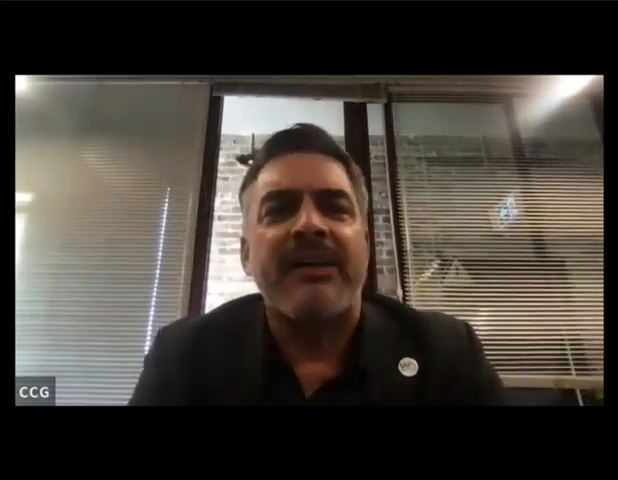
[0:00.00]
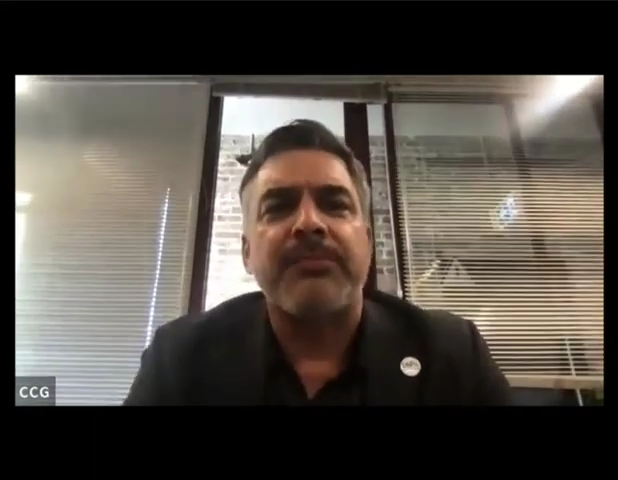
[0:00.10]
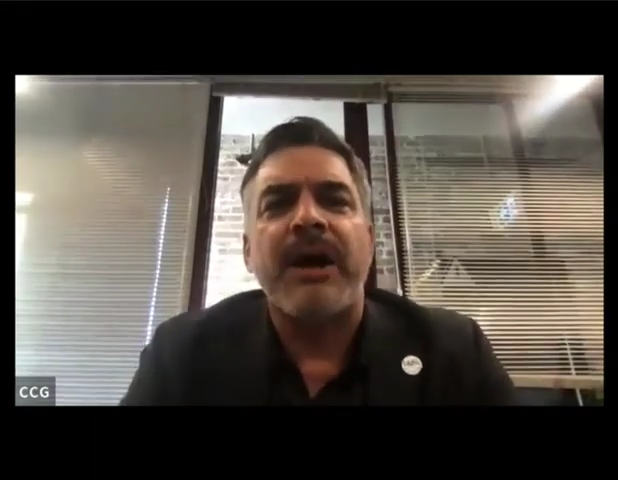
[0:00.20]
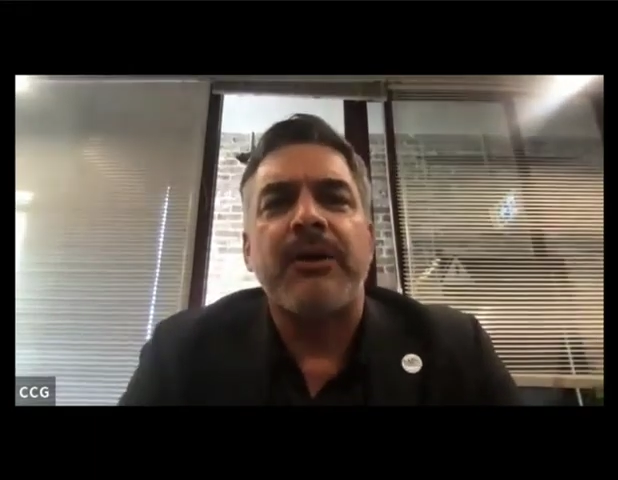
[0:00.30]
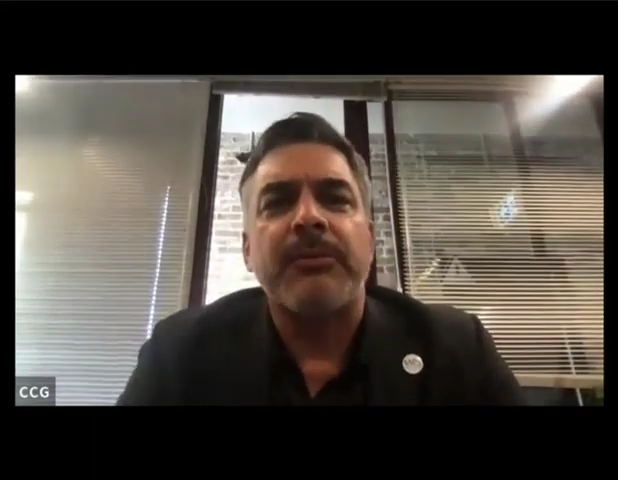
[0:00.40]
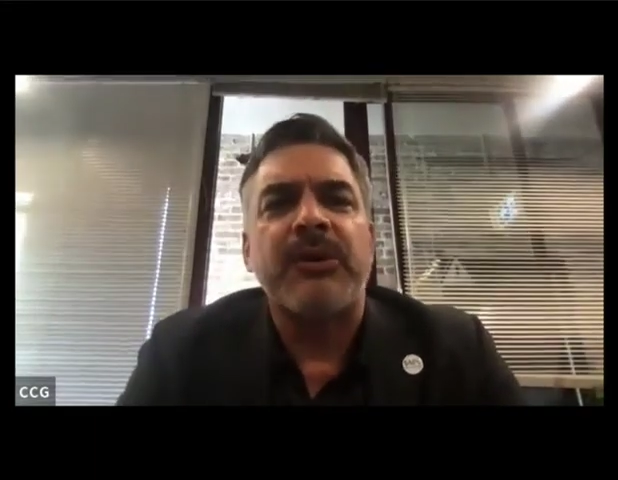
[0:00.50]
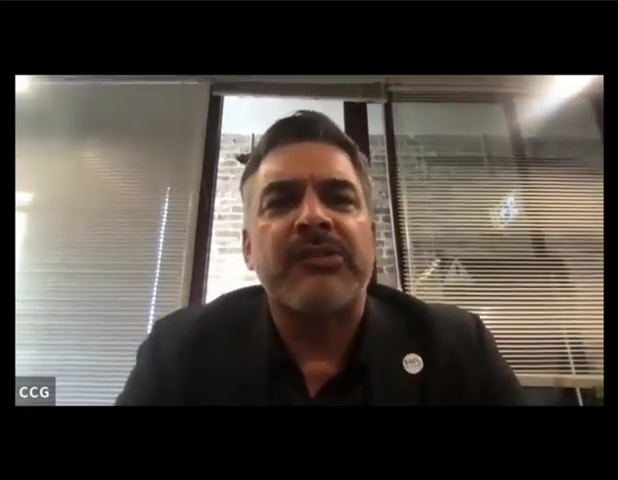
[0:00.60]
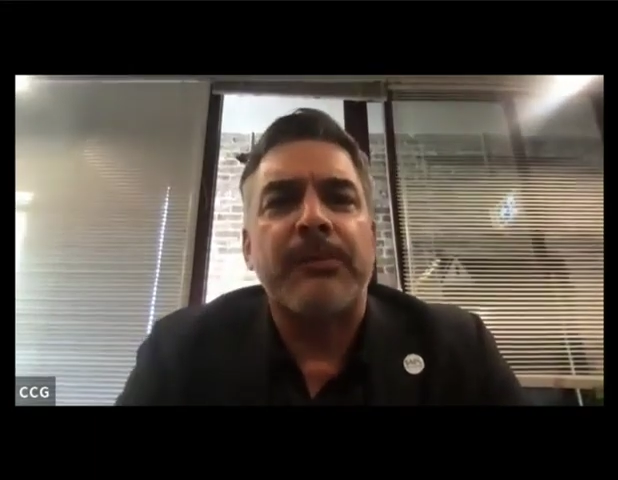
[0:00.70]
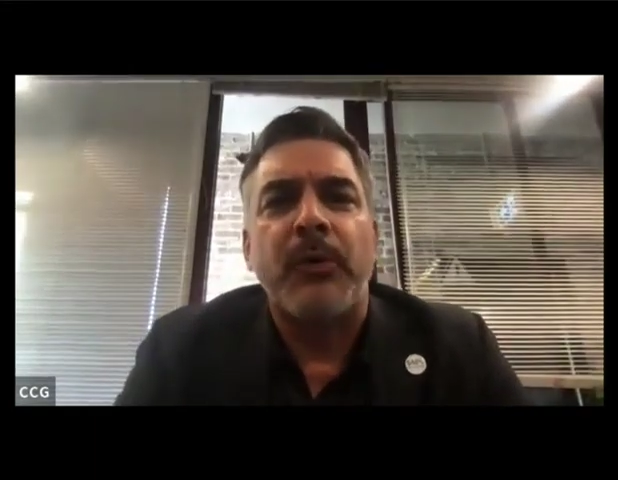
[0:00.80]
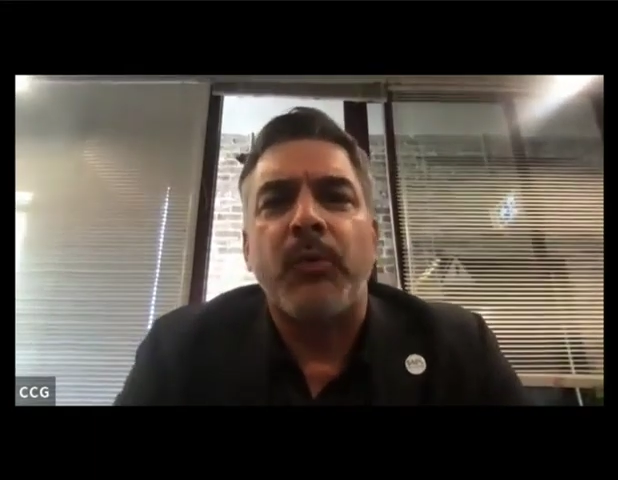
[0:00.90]

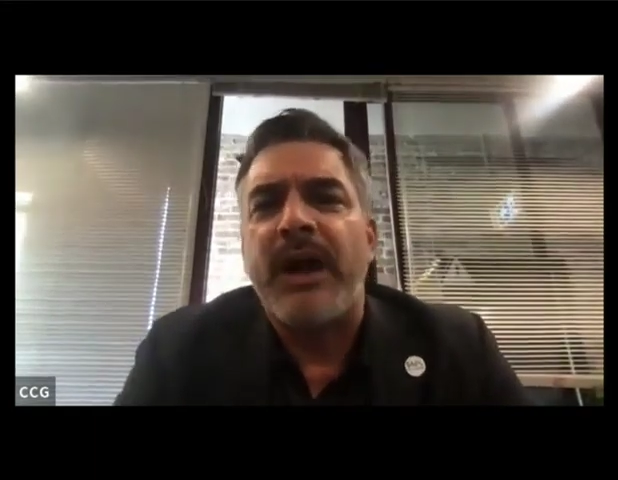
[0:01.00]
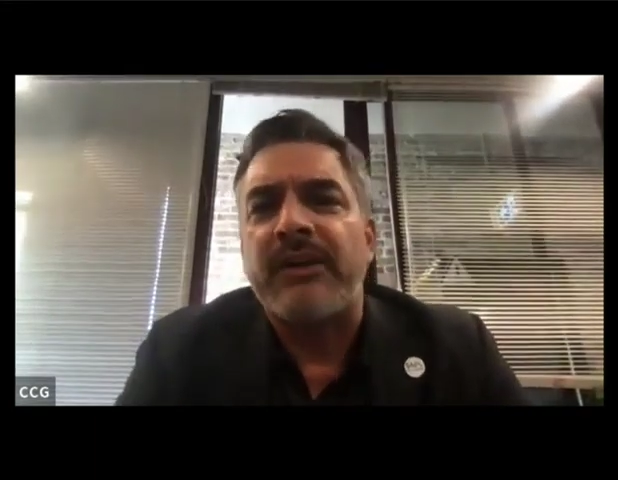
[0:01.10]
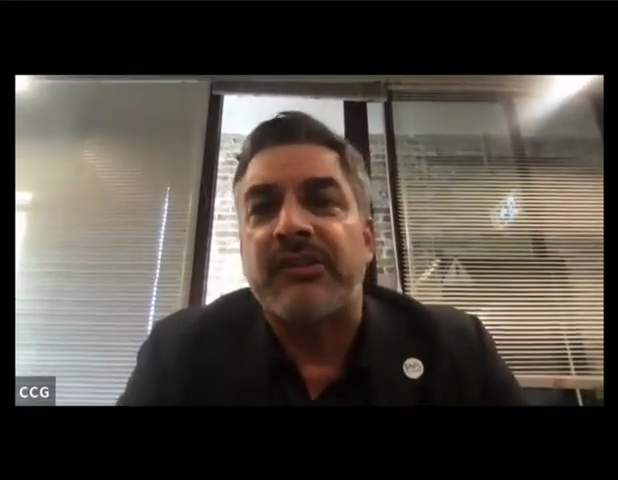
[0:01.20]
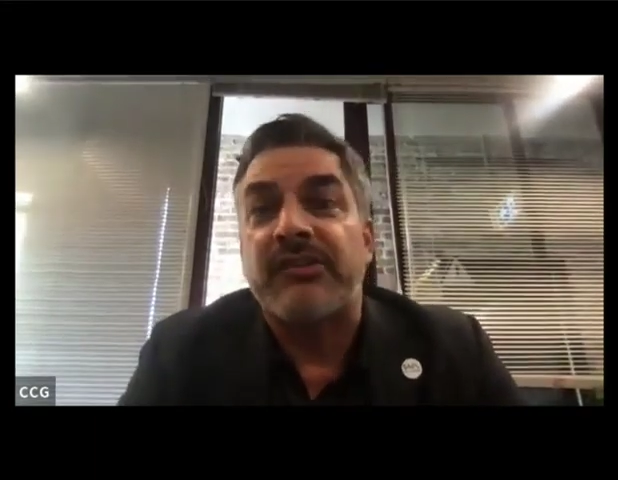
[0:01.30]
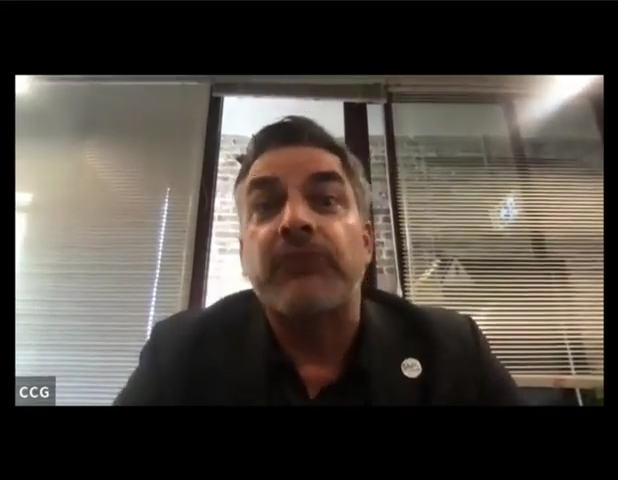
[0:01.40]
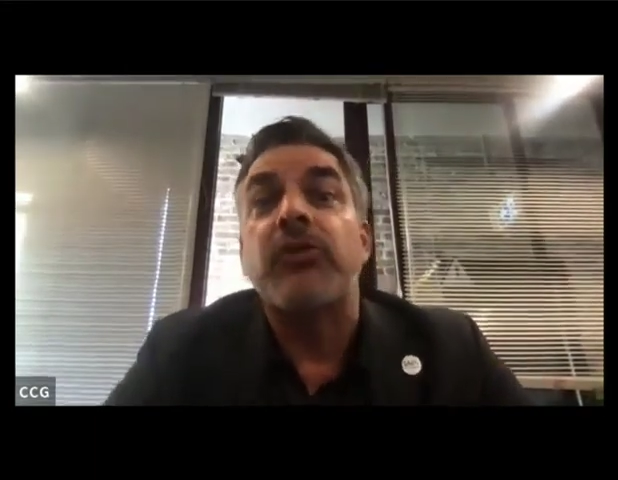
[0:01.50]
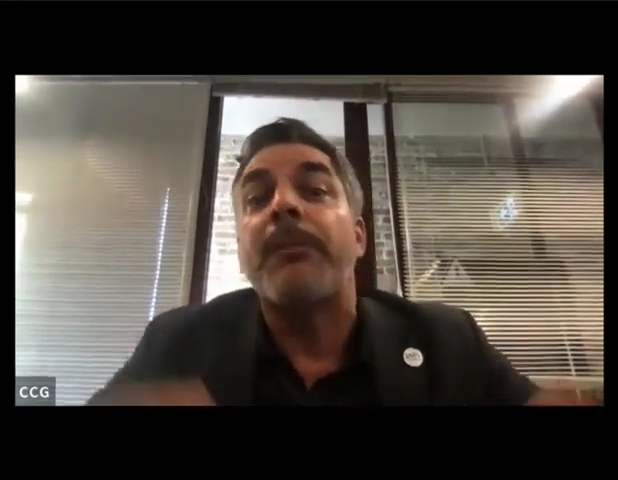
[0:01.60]
biomunicipal waste, etc.